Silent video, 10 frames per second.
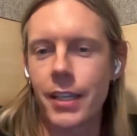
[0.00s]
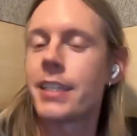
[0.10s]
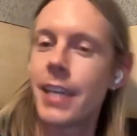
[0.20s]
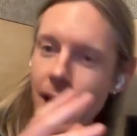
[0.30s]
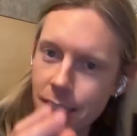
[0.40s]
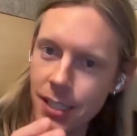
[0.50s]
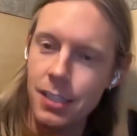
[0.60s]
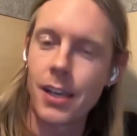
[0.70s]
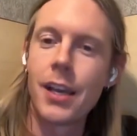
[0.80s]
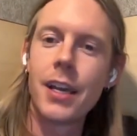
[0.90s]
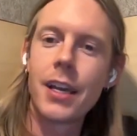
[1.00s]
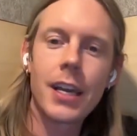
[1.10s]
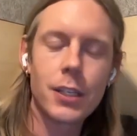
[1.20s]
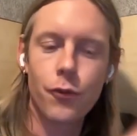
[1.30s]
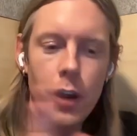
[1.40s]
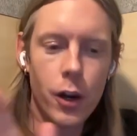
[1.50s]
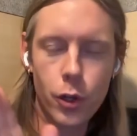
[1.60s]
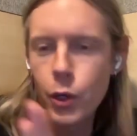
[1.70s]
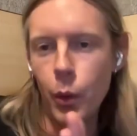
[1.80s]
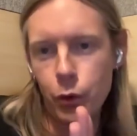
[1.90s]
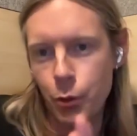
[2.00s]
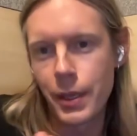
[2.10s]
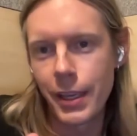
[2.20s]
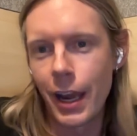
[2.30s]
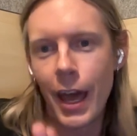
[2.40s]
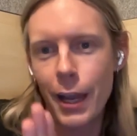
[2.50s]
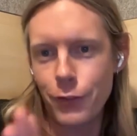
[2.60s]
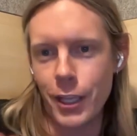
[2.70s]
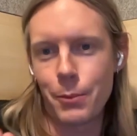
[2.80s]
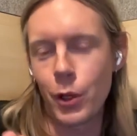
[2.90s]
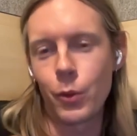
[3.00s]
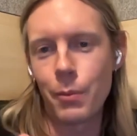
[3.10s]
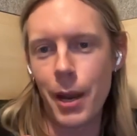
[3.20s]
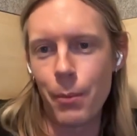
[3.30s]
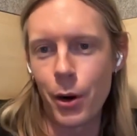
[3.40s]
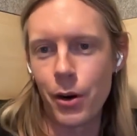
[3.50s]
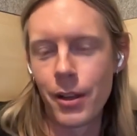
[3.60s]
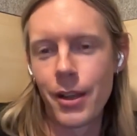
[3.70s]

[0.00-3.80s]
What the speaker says: And yes, it's very cool to be a lifetime gold member,